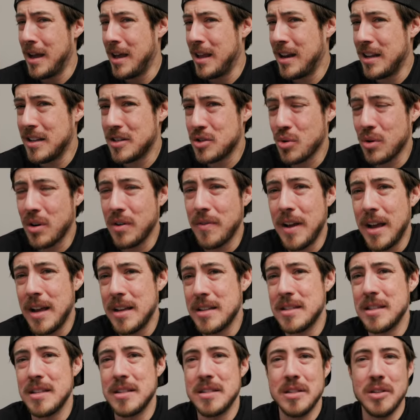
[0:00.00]
And it sort of
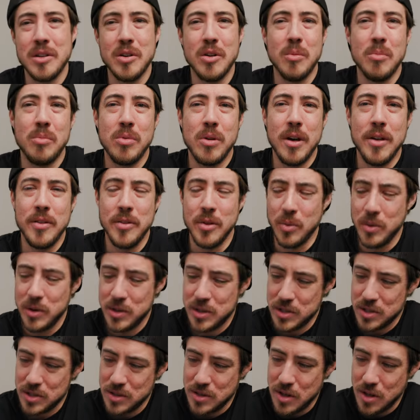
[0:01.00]
has this little brother,
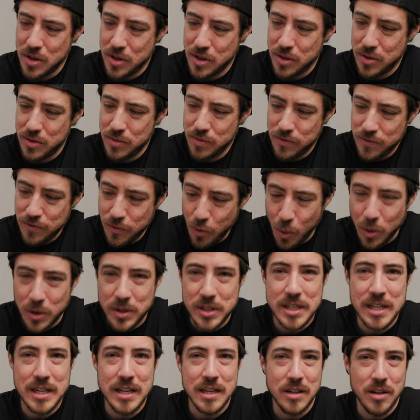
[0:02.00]
which is the
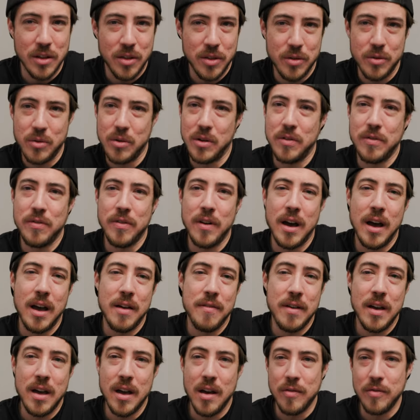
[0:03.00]
14 to
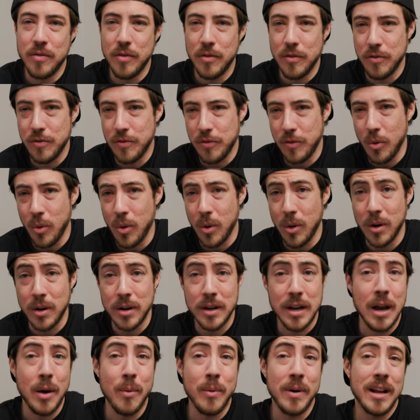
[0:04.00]
35 f4.
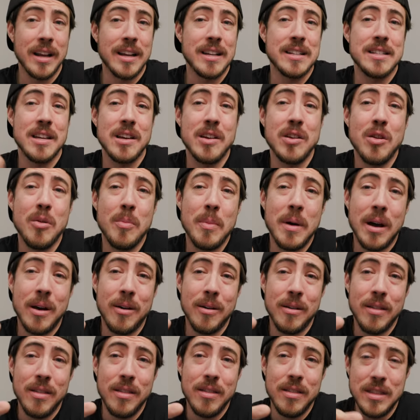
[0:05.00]
Now, what I could tell you
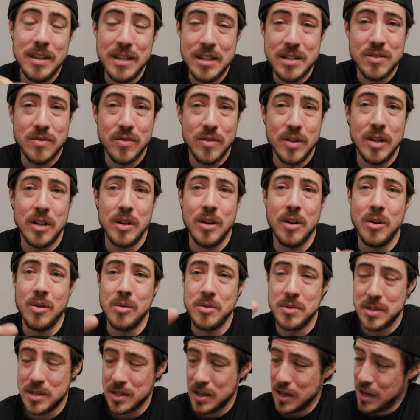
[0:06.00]
about these
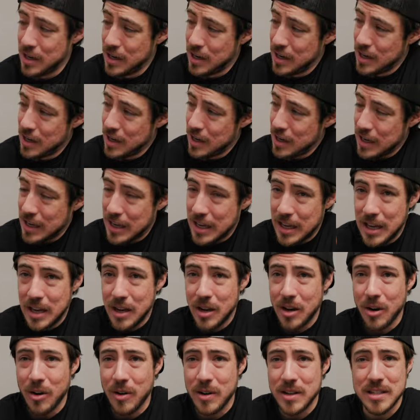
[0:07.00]
videos
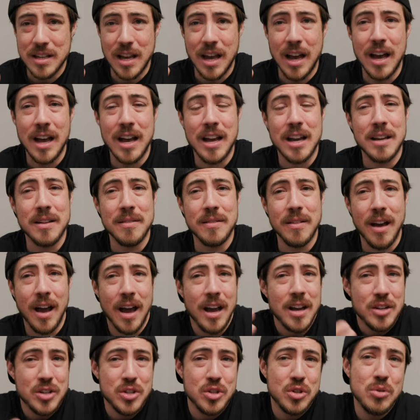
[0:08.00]
here is I,
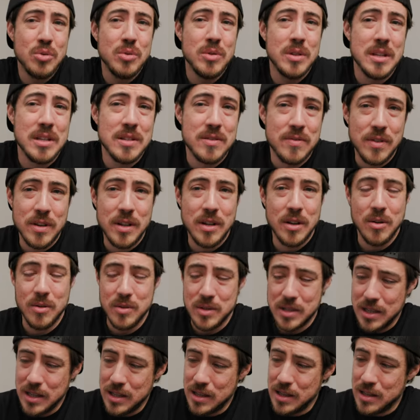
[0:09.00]
I shoot these
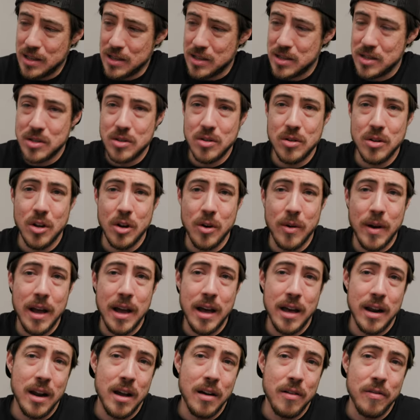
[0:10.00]
videos in this studio
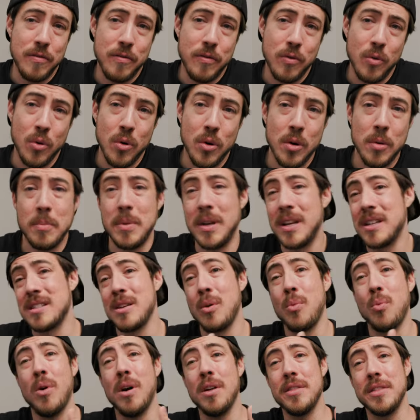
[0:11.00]
at f4 because I
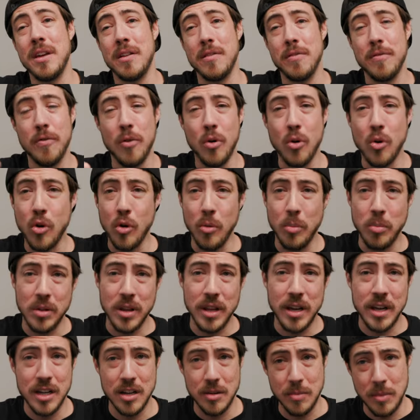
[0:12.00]
want that focal
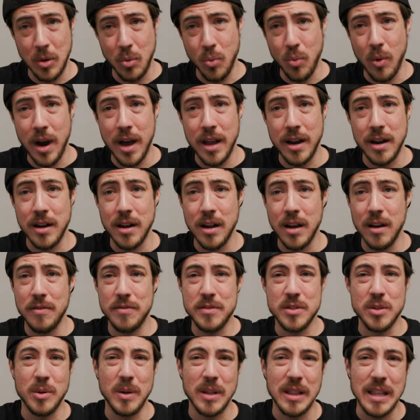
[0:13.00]
plane to be wide
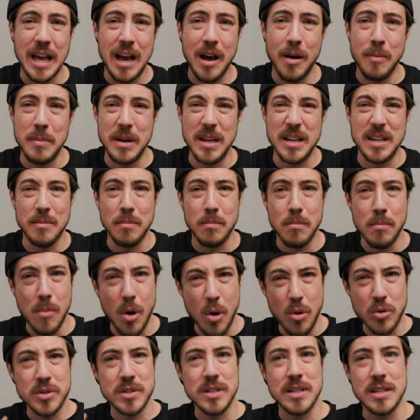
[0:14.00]
enough to allow me to
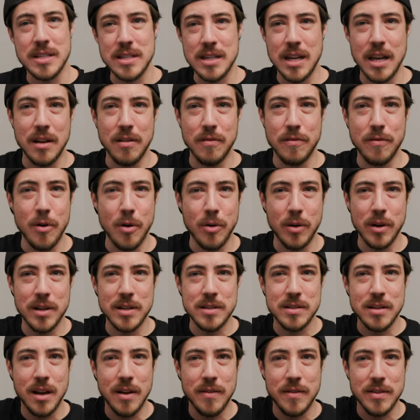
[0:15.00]
mostly stay in
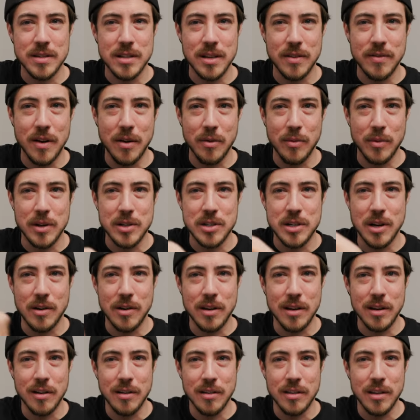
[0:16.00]
focus. Obviously, if I reach out
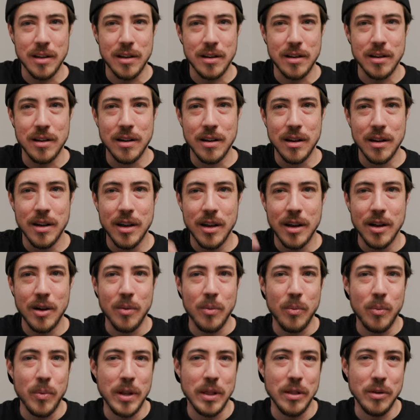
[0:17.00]
here, then
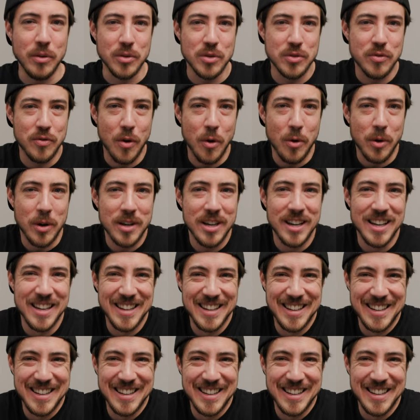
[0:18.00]
we lose focus.